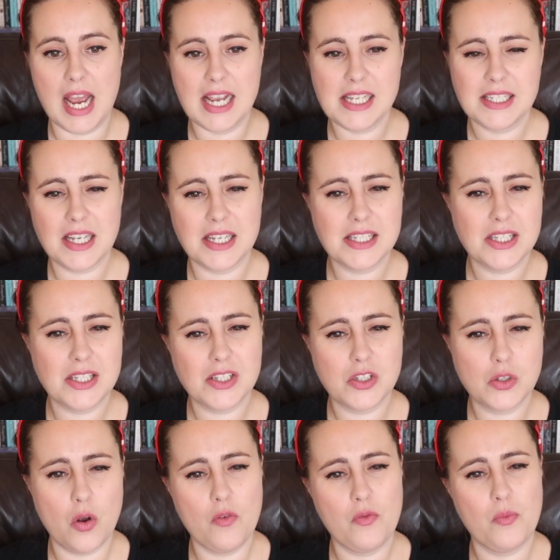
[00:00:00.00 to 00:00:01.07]
as does
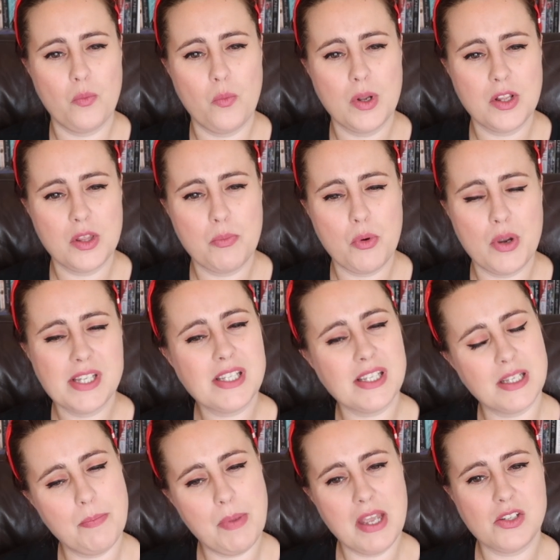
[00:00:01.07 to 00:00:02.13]
sort of one of the boys
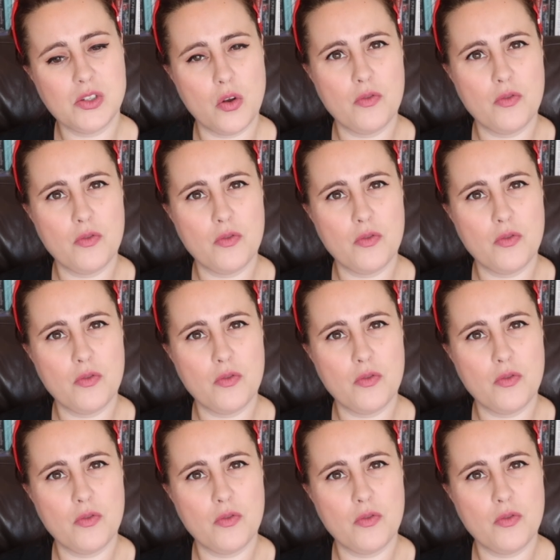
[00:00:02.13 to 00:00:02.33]
that's a bit